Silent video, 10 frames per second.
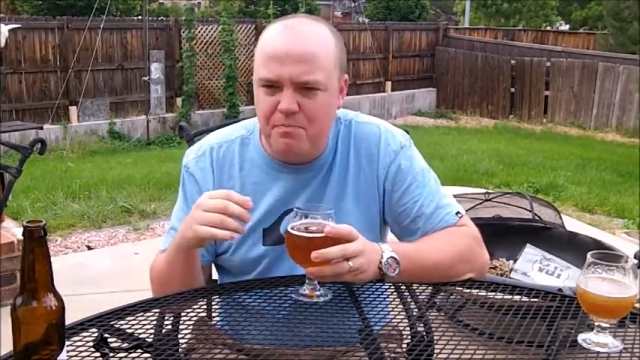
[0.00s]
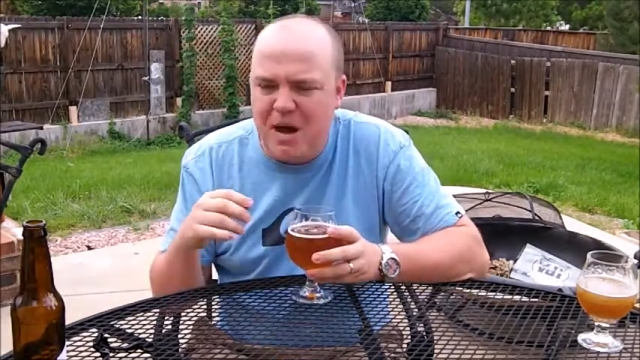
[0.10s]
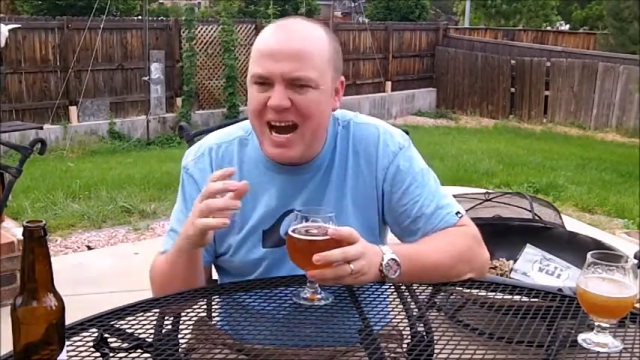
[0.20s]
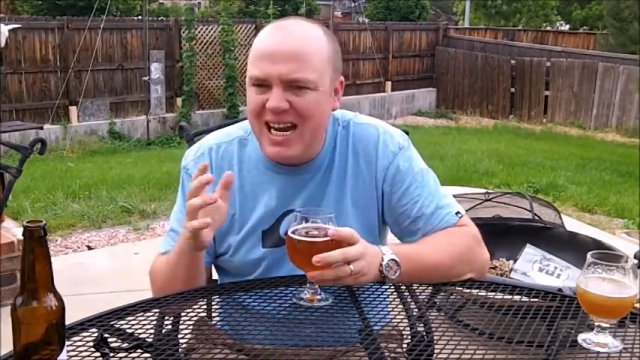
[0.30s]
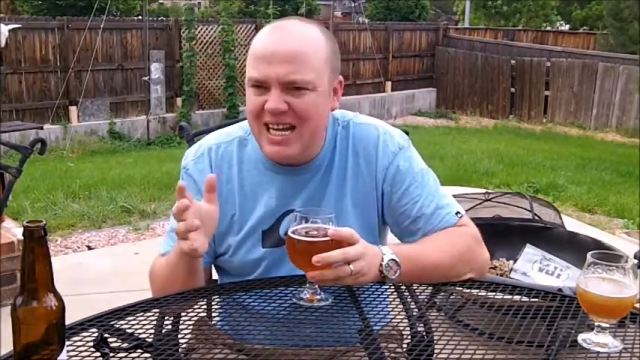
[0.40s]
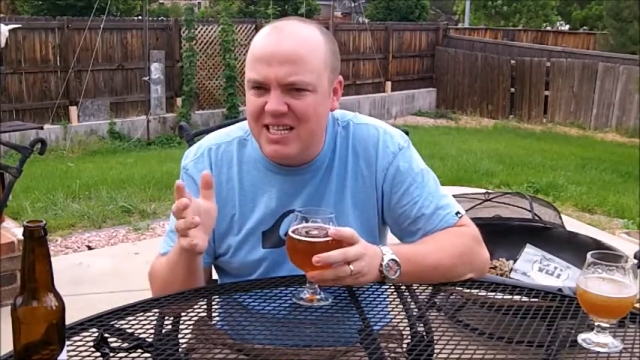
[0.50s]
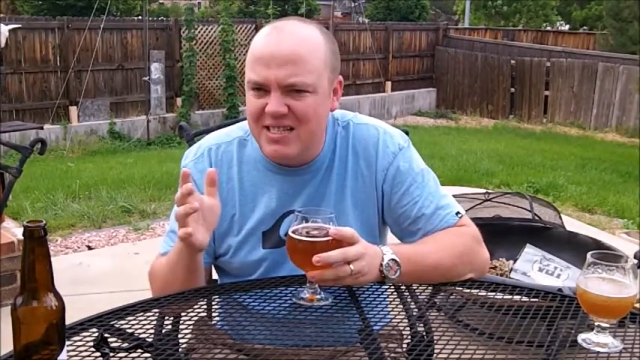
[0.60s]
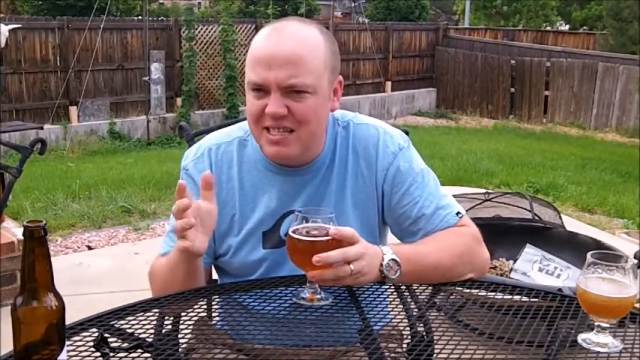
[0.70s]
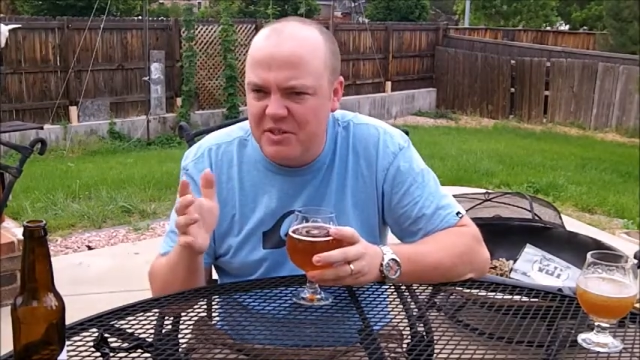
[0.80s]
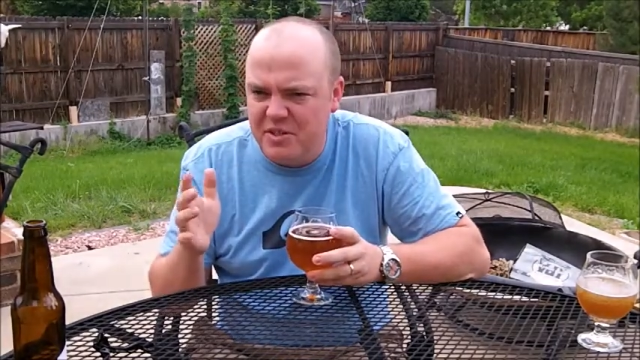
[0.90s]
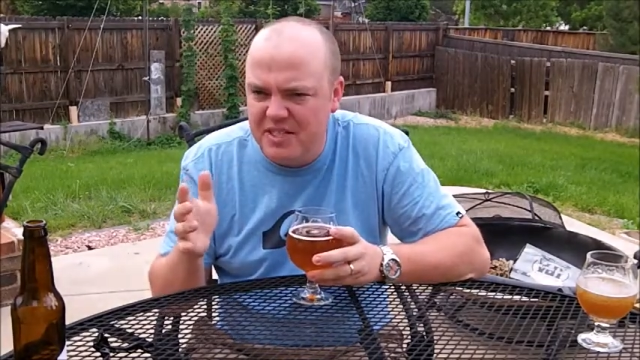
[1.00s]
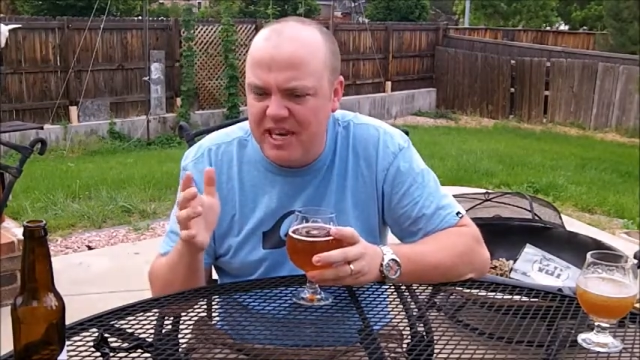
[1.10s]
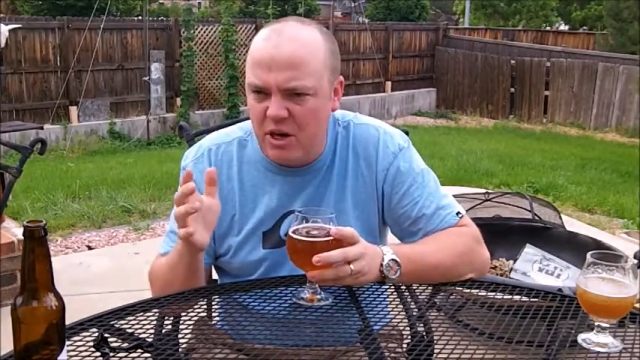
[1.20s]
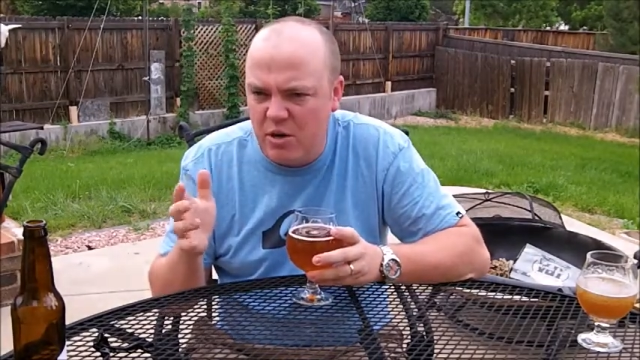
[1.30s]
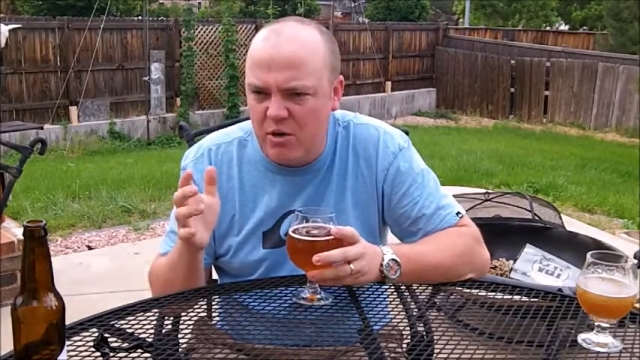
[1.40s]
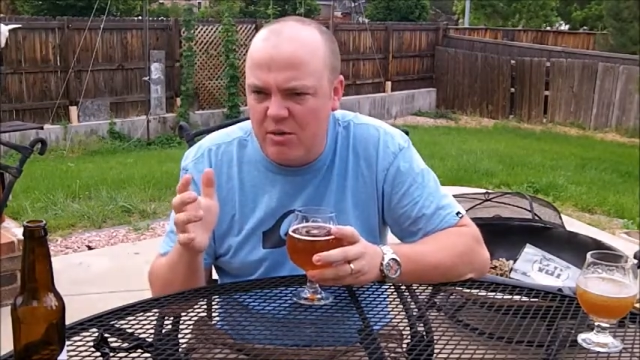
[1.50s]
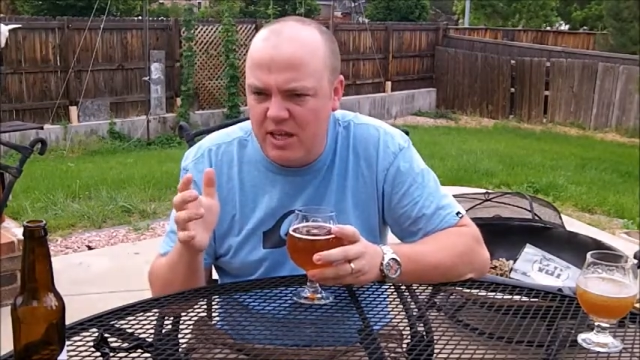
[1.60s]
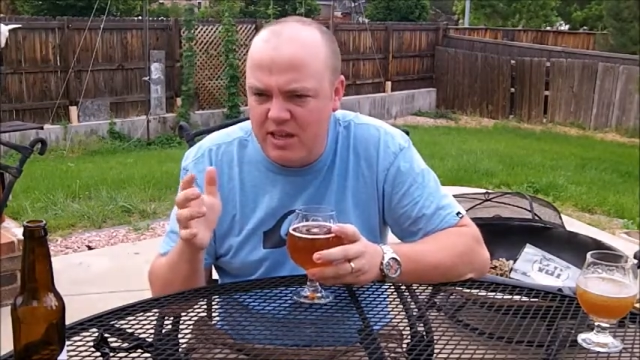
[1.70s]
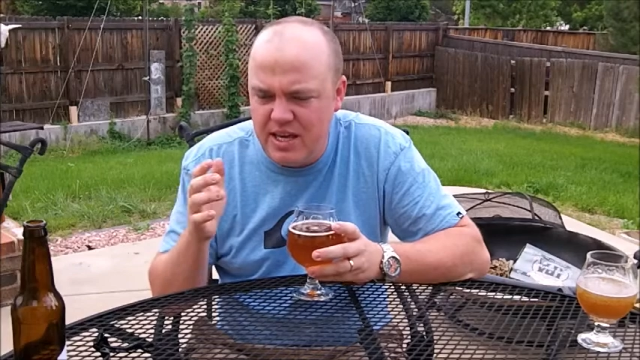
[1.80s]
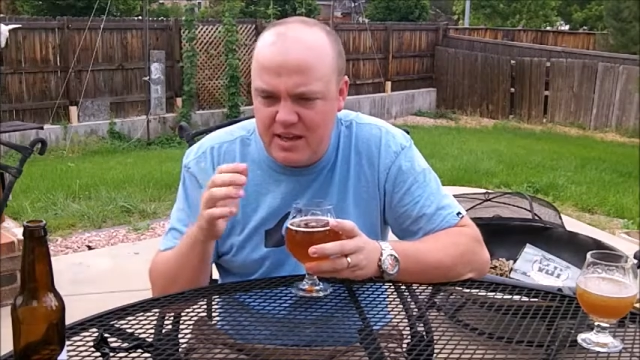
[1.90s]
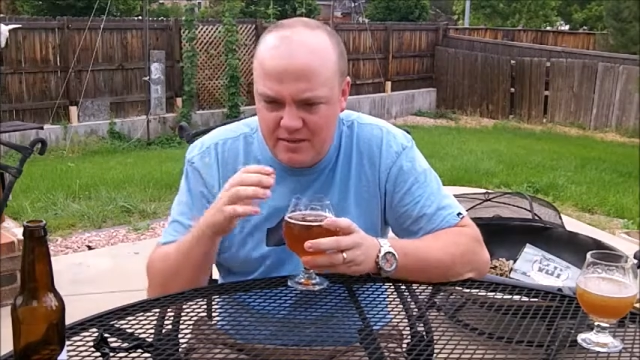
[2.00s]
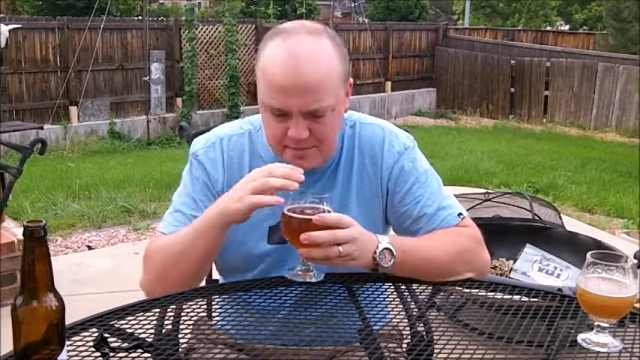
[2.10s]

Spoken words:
piney, citrusy, earthy thing.